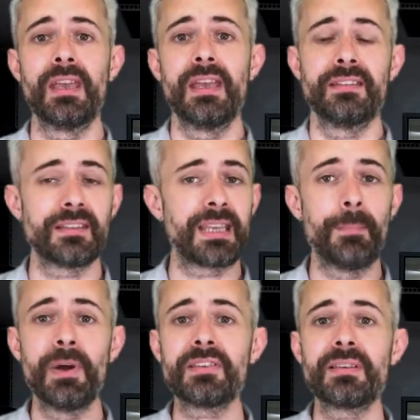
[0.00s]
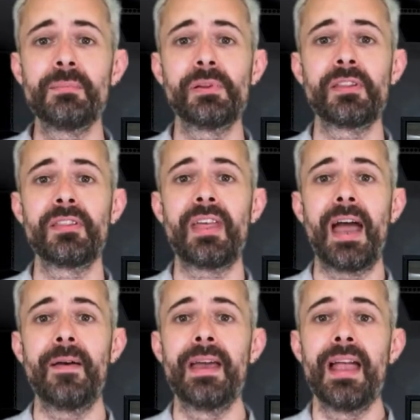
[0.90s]
It doesn't get much simpler than
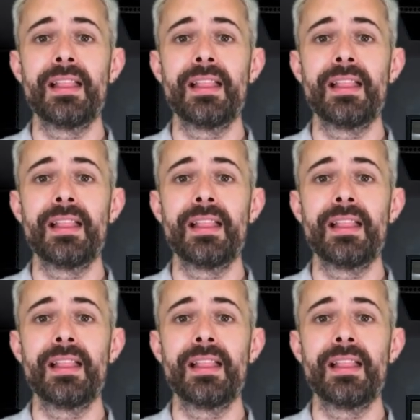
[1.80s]
that.